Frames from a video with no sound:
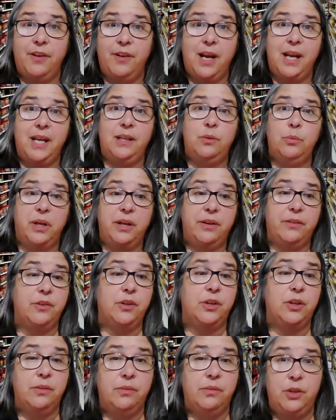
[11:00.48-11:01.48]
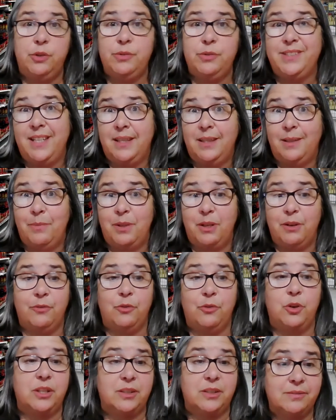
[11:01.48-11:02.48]
find whatever you sent them there
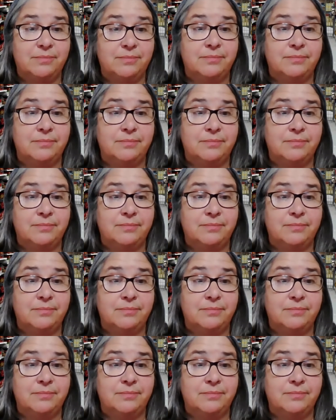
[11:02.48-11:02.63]
for.